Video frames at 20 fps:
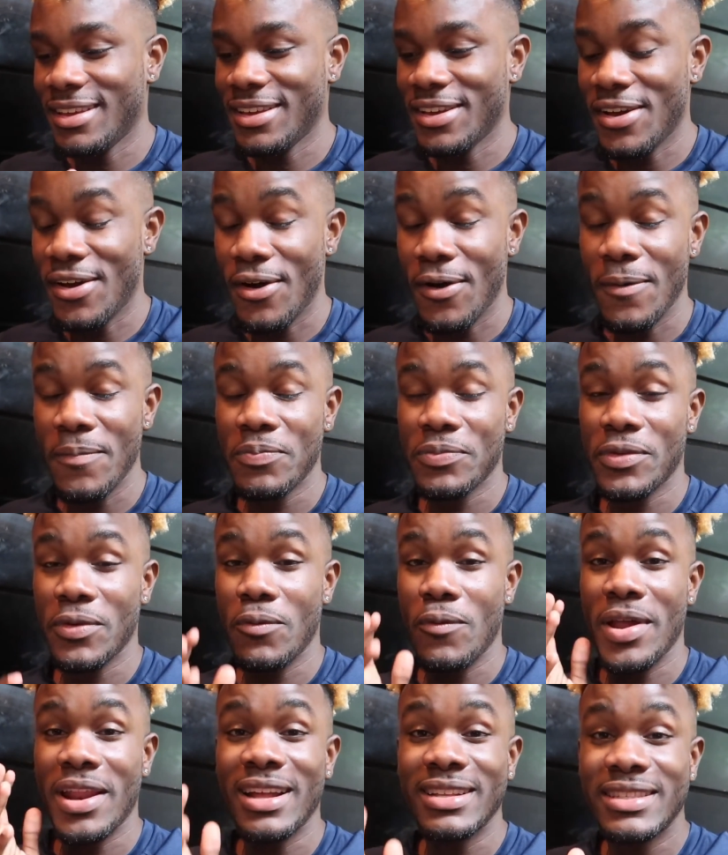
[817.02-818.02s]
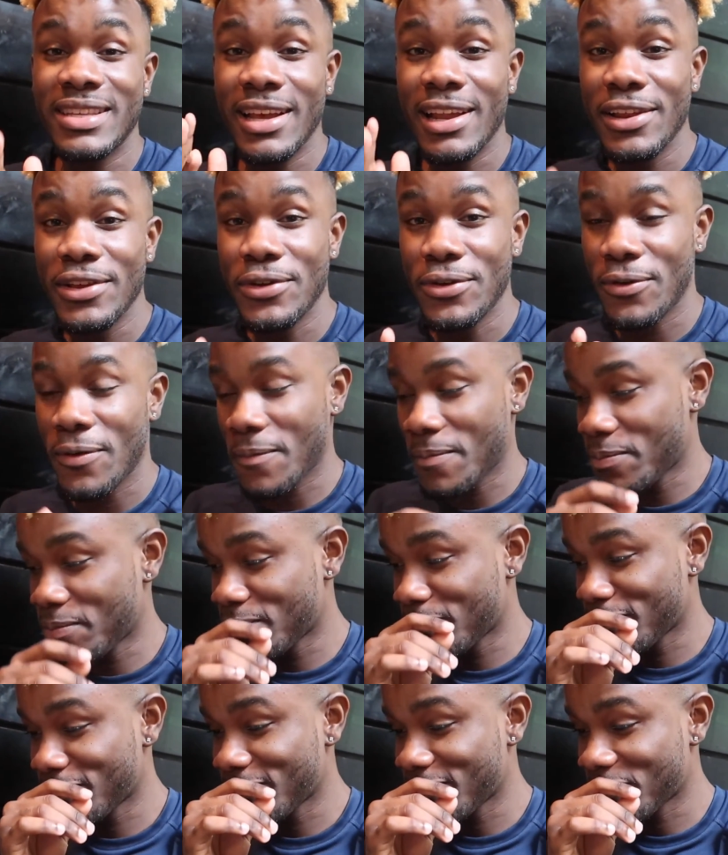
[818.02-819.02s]
Yo, when I tell you
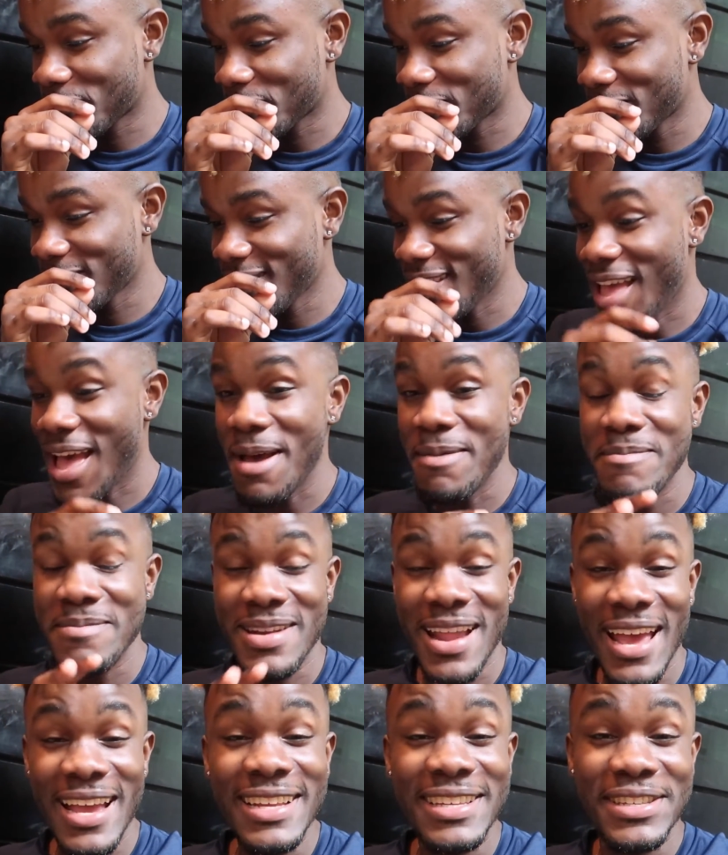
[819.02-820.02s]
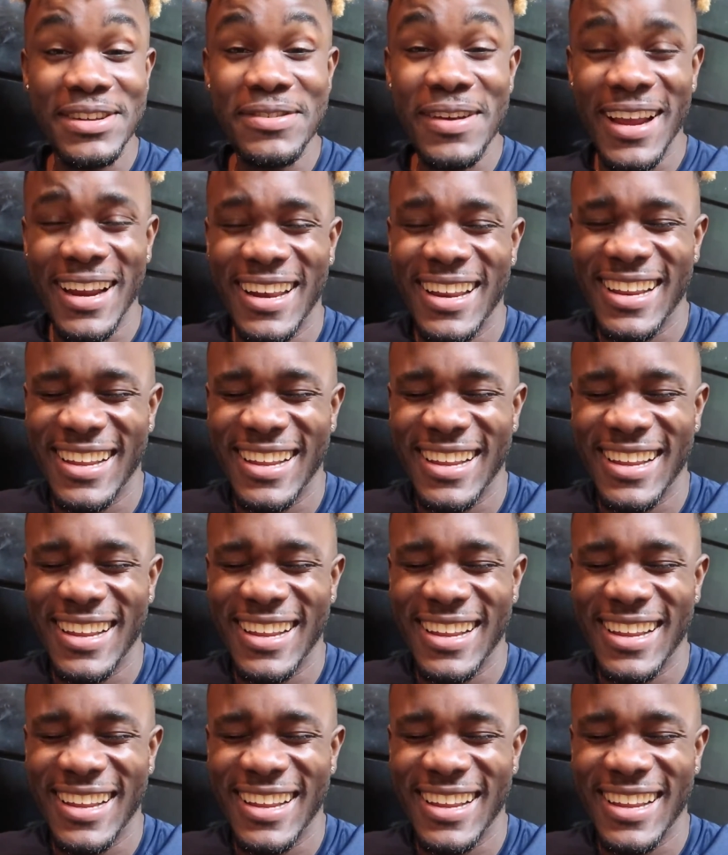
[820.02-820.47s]
I'm nicer,